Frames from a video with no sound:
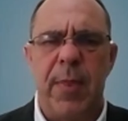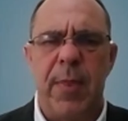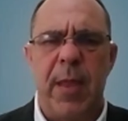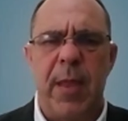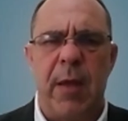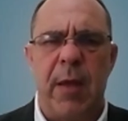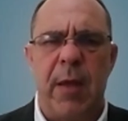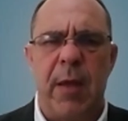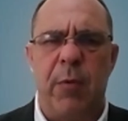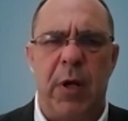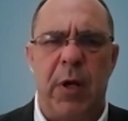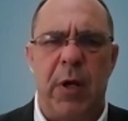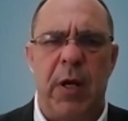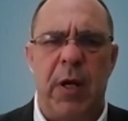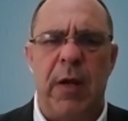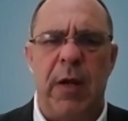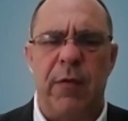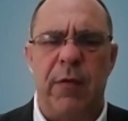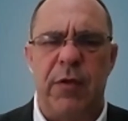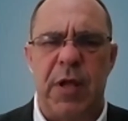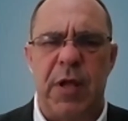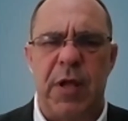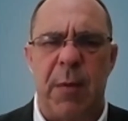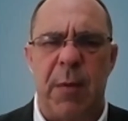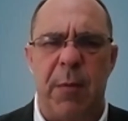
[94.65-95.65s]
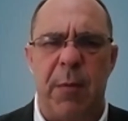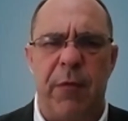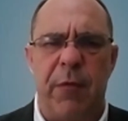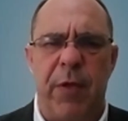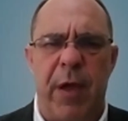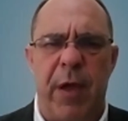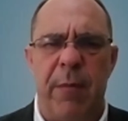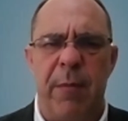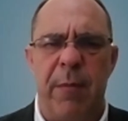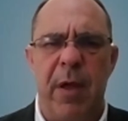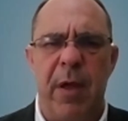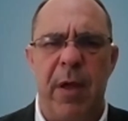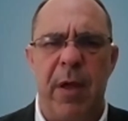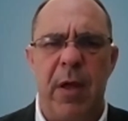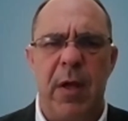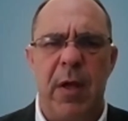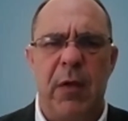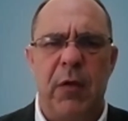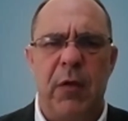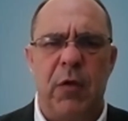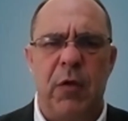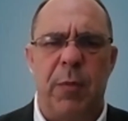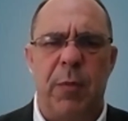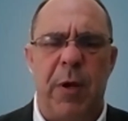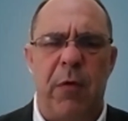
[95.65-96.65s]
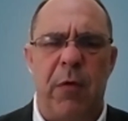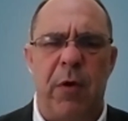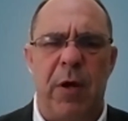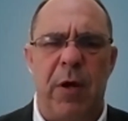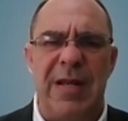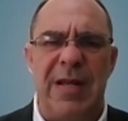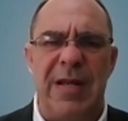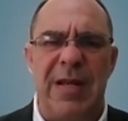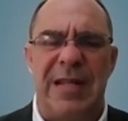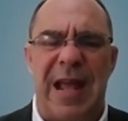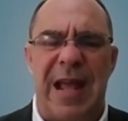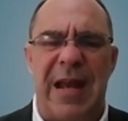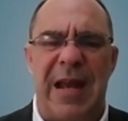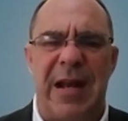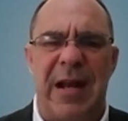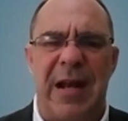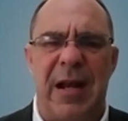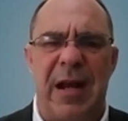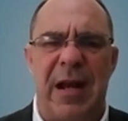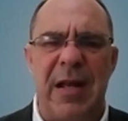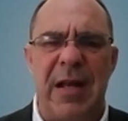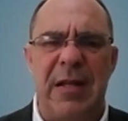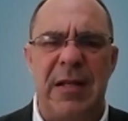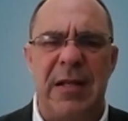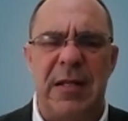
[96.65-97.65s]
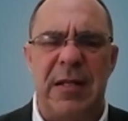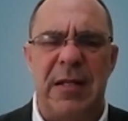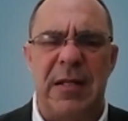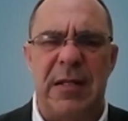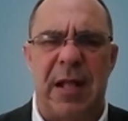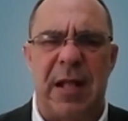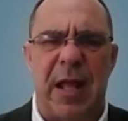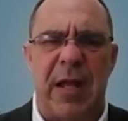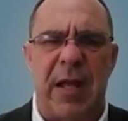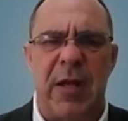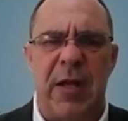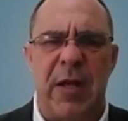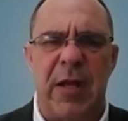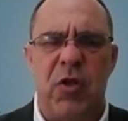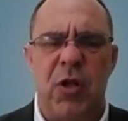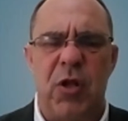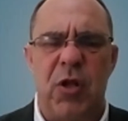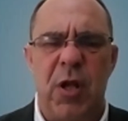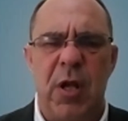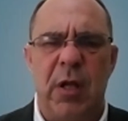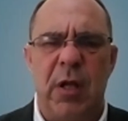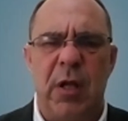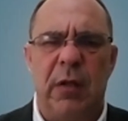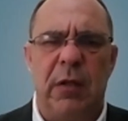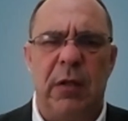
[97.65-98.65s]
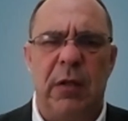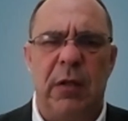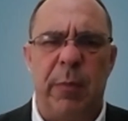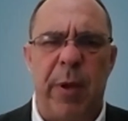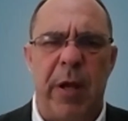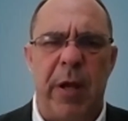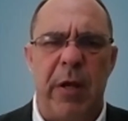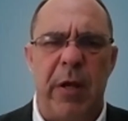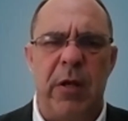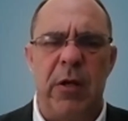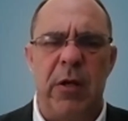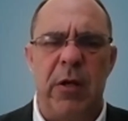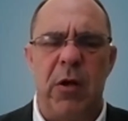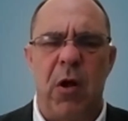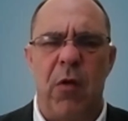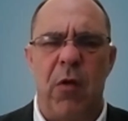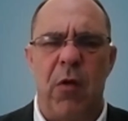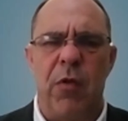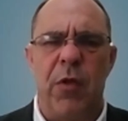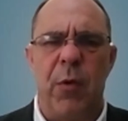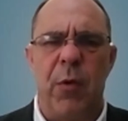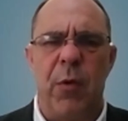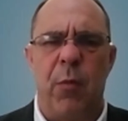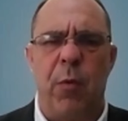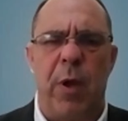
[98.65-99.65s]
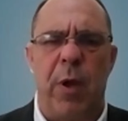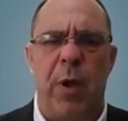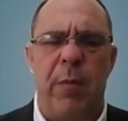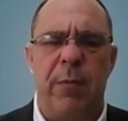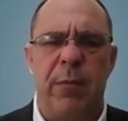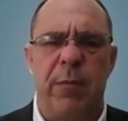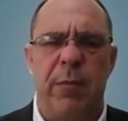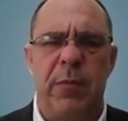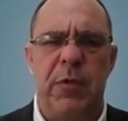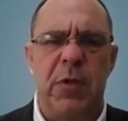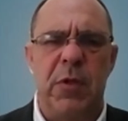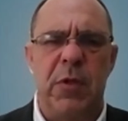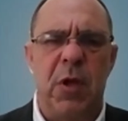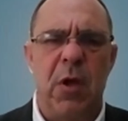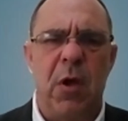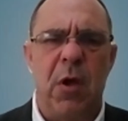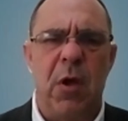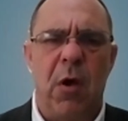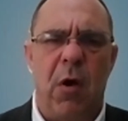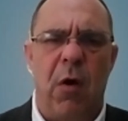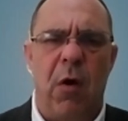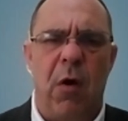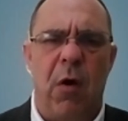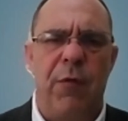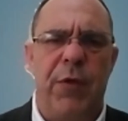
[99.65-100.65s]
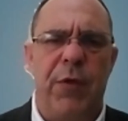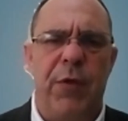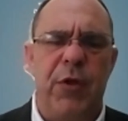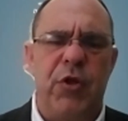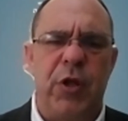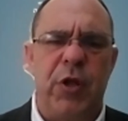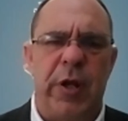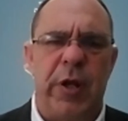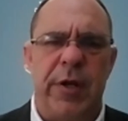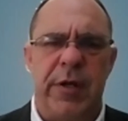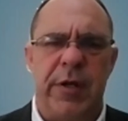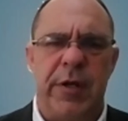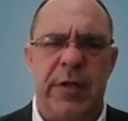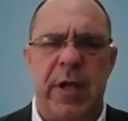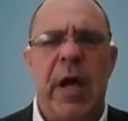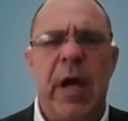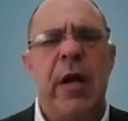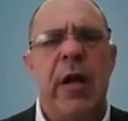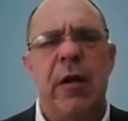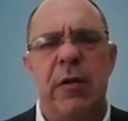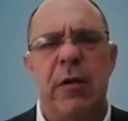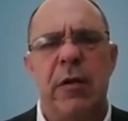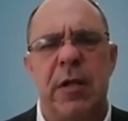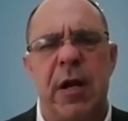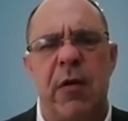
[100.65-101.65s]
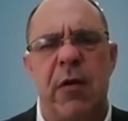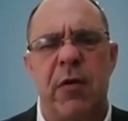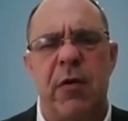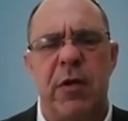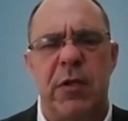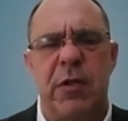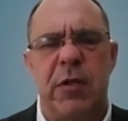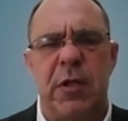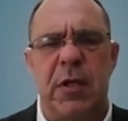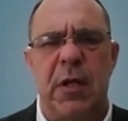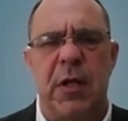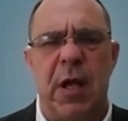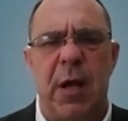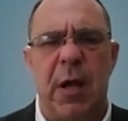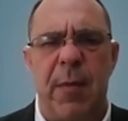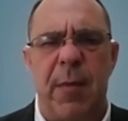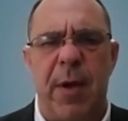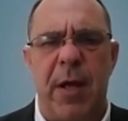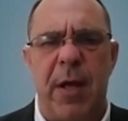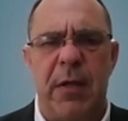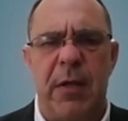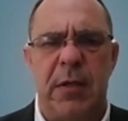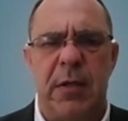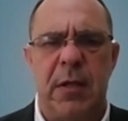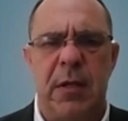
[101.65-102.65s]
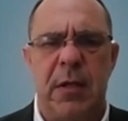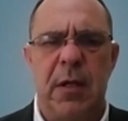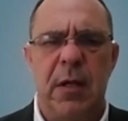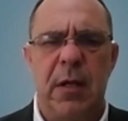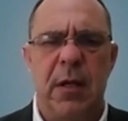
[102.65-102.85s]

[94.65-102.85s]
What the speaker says: It would leave some of them to be released at a later stage, dependent on the whims of the genocidal terrorists in Hamas.